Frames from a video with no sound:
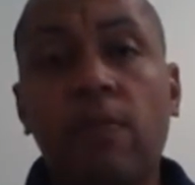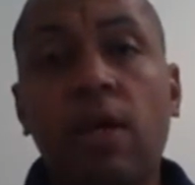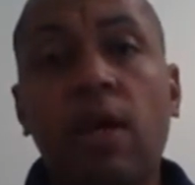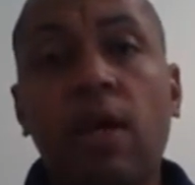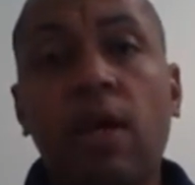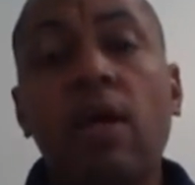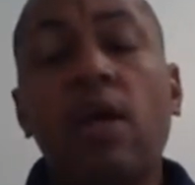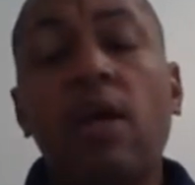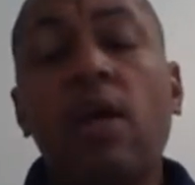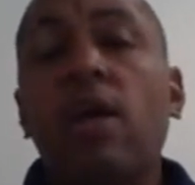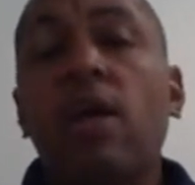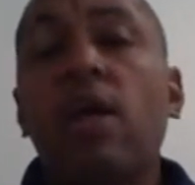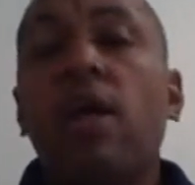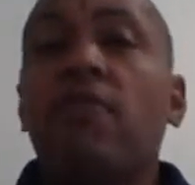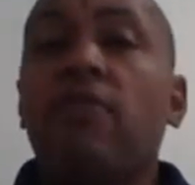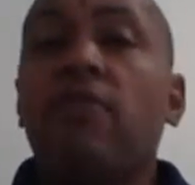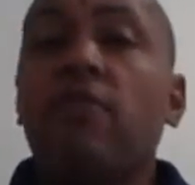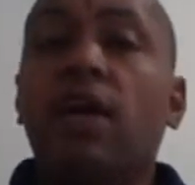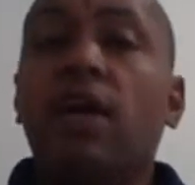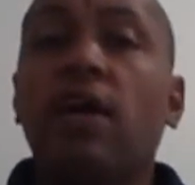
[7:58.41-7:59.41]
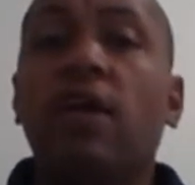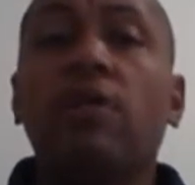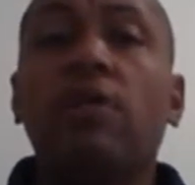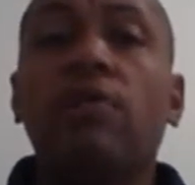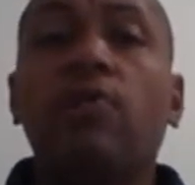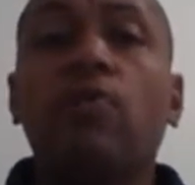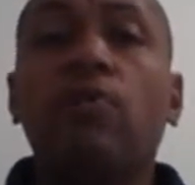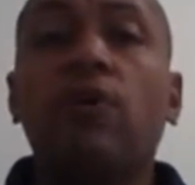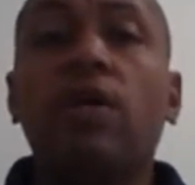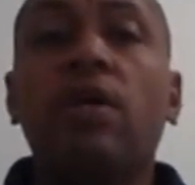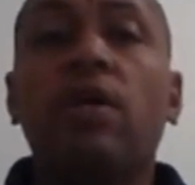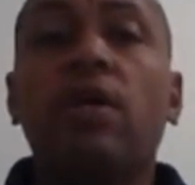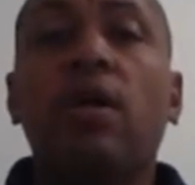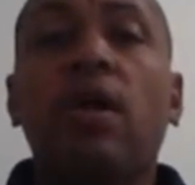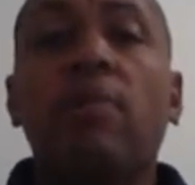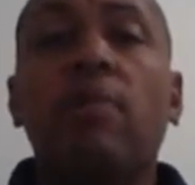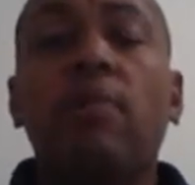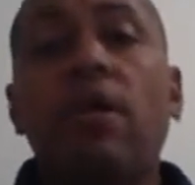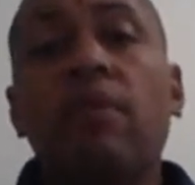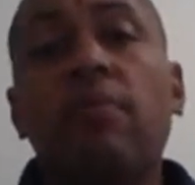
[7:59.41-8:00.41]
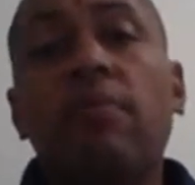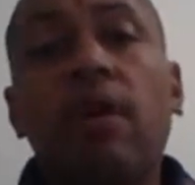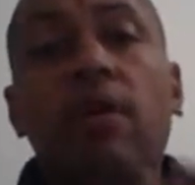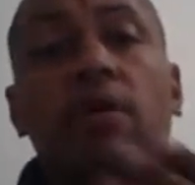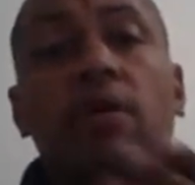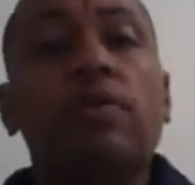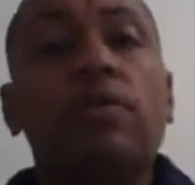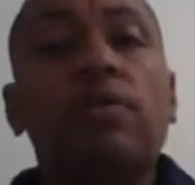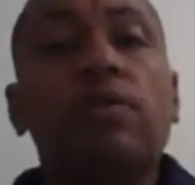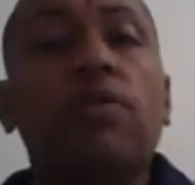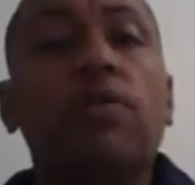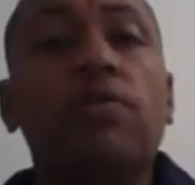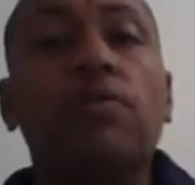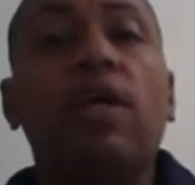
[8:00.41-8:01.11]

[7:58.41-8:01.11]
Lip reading: Okay, and then and I'm not going to do